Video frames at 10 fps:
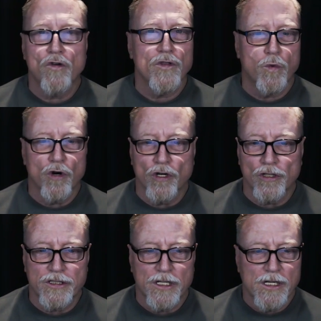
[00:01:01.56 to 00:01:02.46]
over the
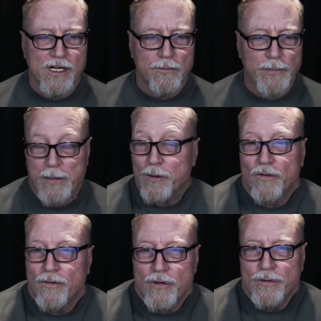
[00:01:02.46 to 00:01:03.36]
world,
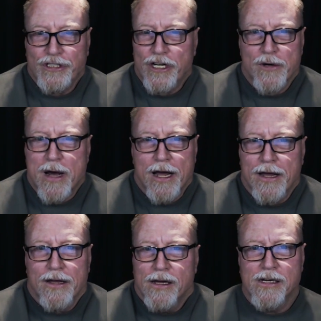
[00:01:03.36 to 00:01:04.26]
people who shared
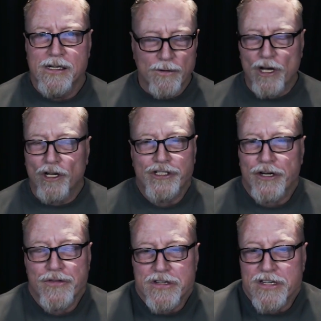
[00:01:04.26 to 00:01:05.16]
we all
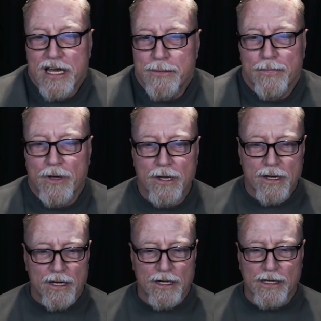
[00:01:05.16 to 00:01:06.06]
shared the same
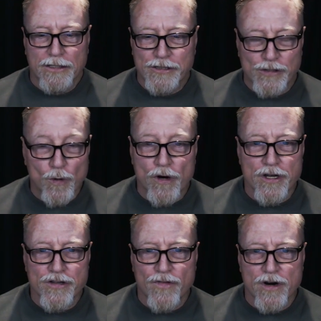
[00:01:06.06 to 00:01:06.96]
story
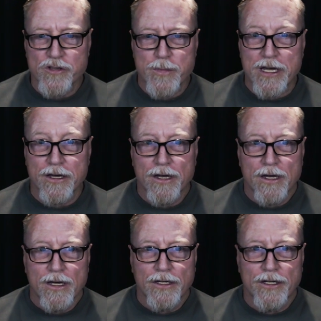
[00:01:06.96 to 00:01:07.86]
as far as being,
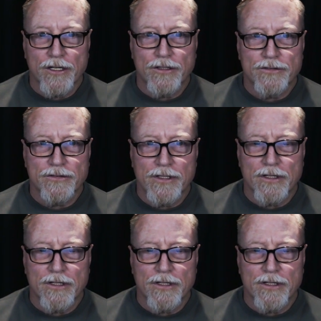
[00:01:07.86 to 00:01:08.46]
you know,